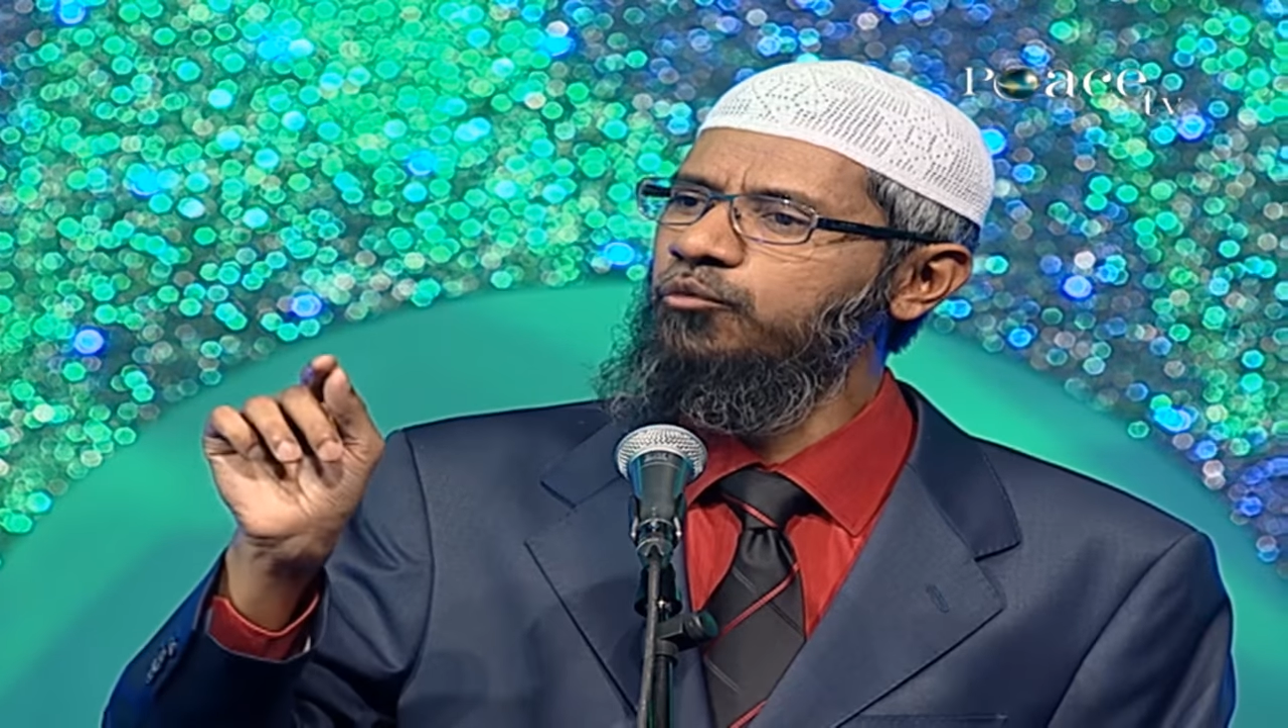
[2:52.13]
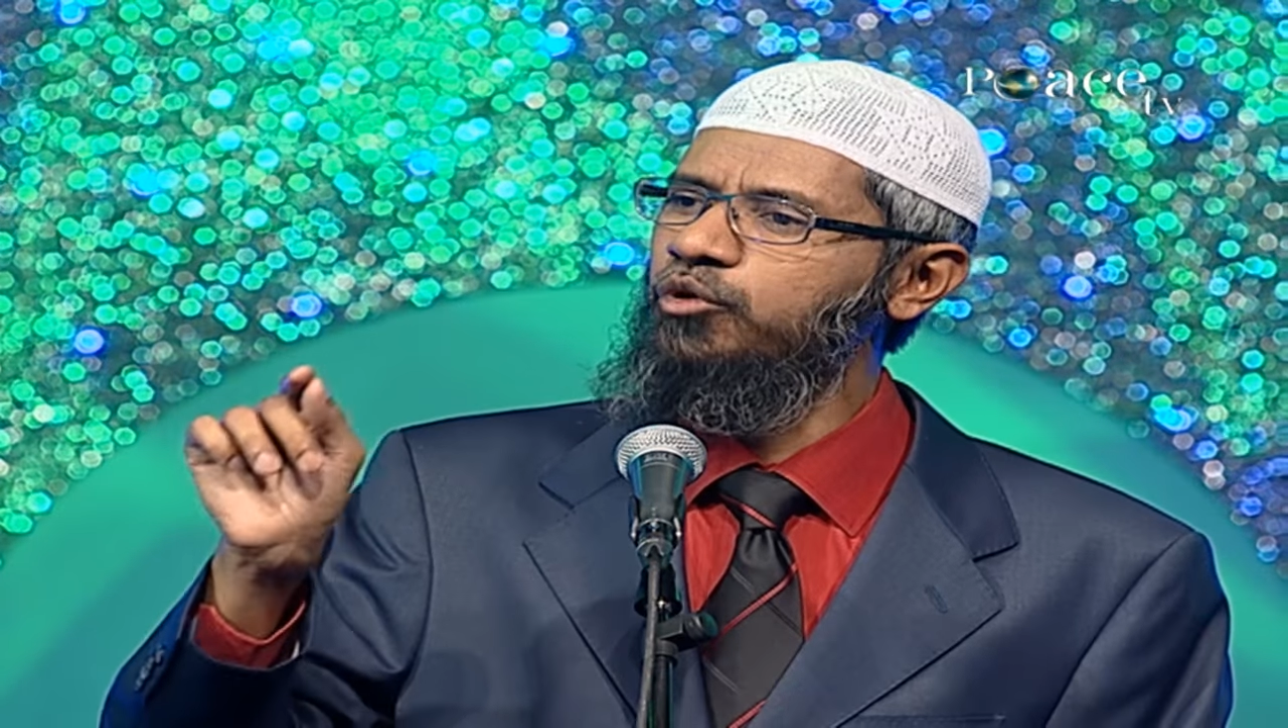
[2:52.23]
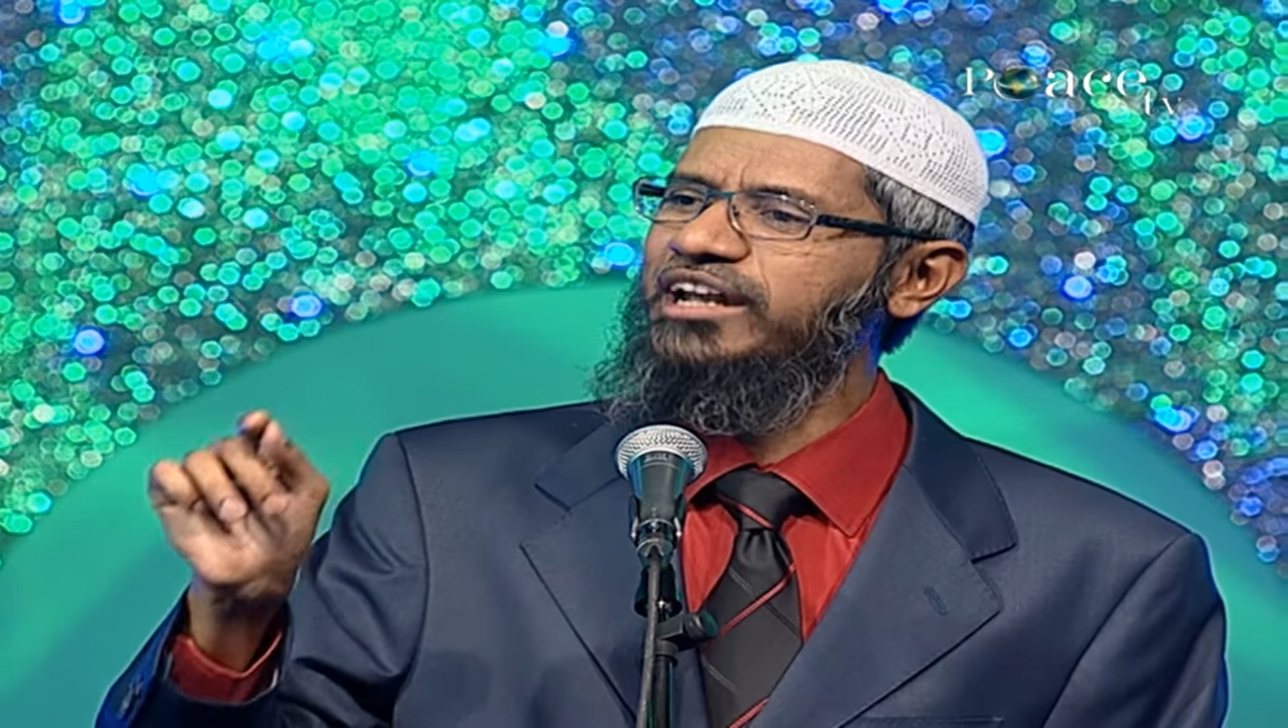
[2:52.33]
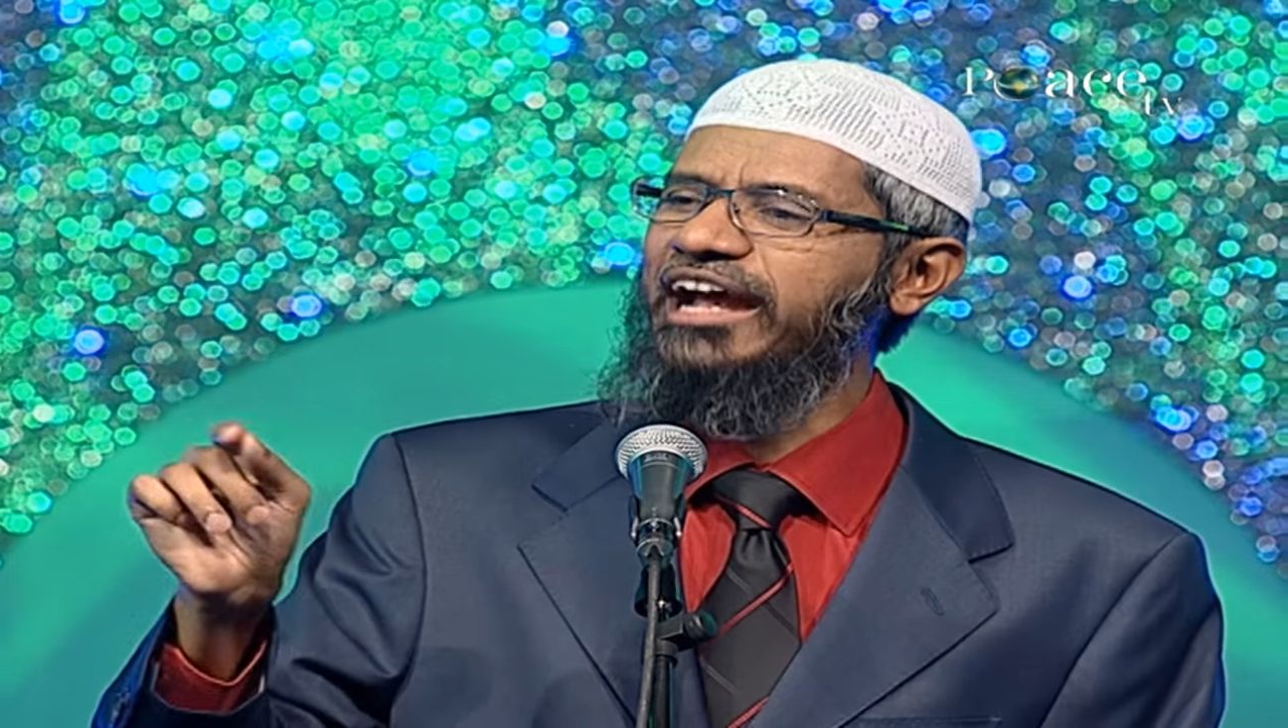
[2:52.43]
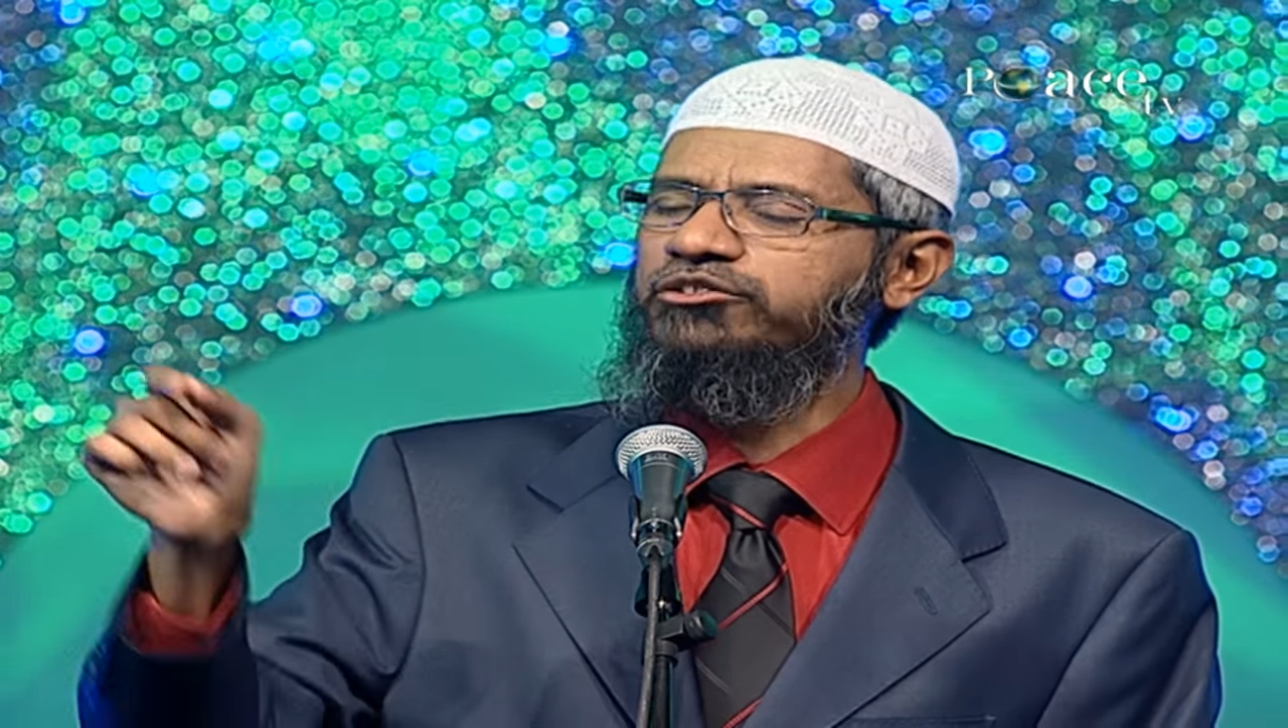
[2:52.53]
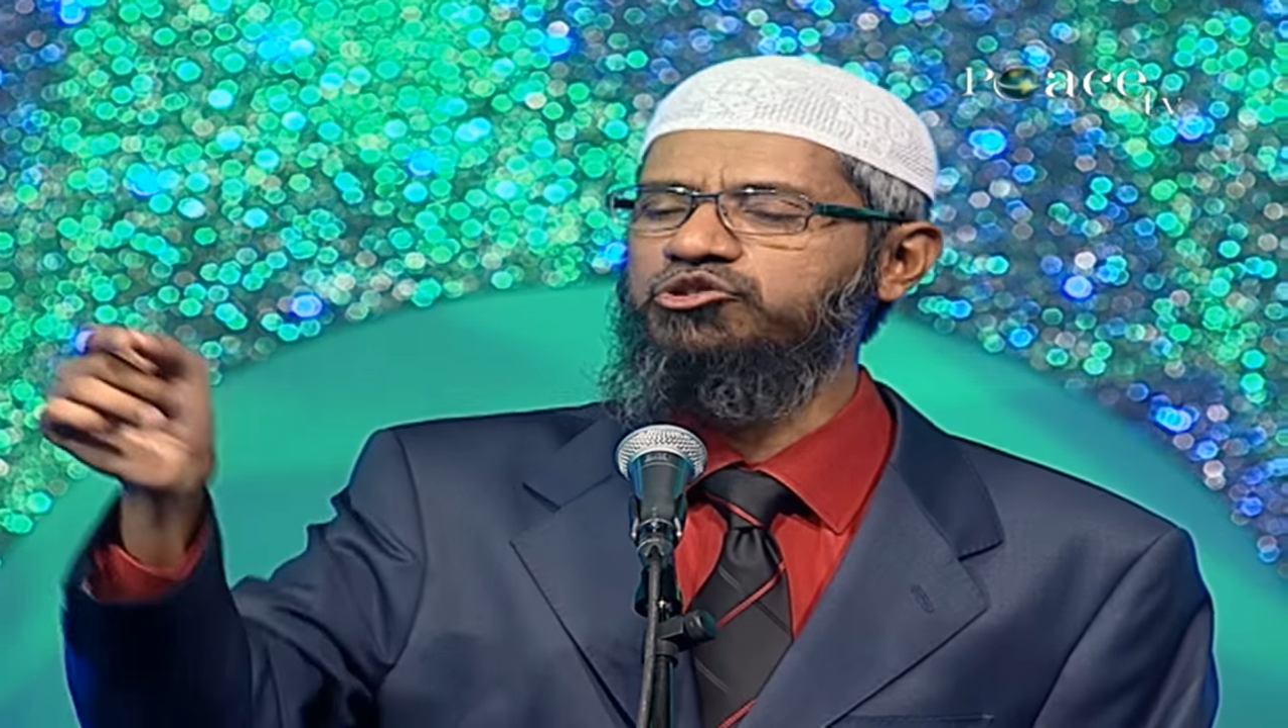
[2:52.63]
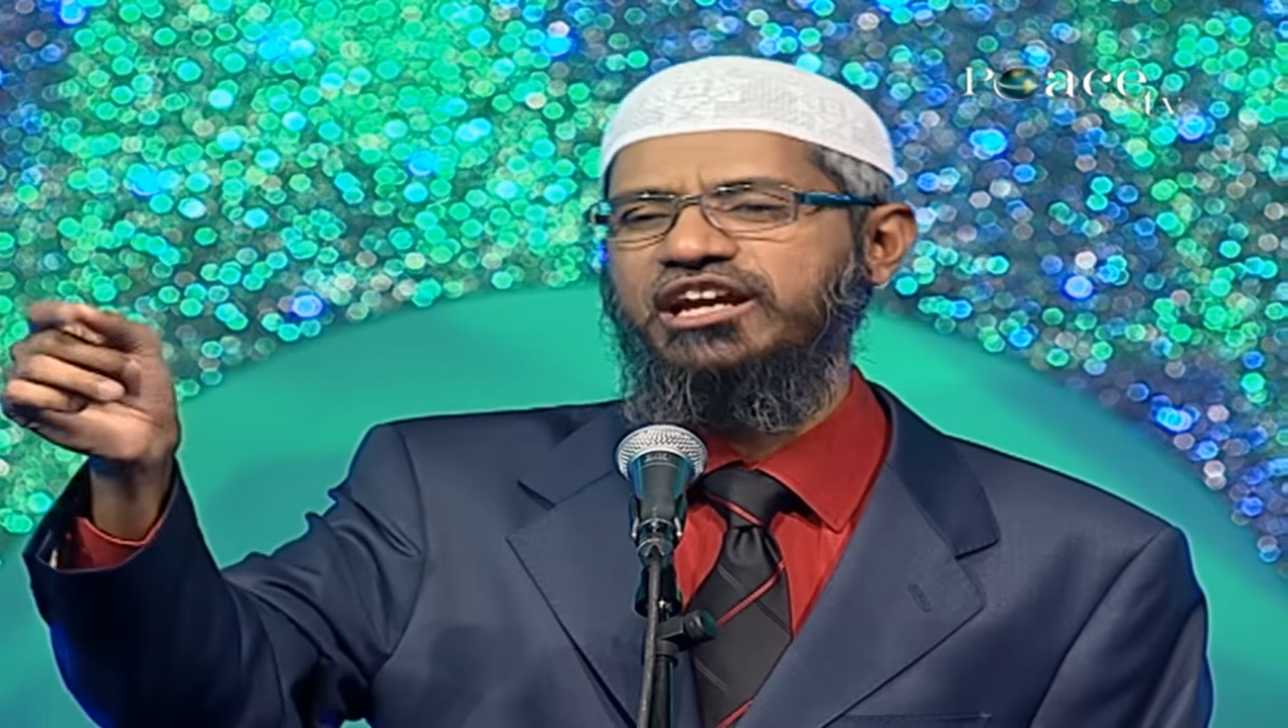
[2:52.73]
would like to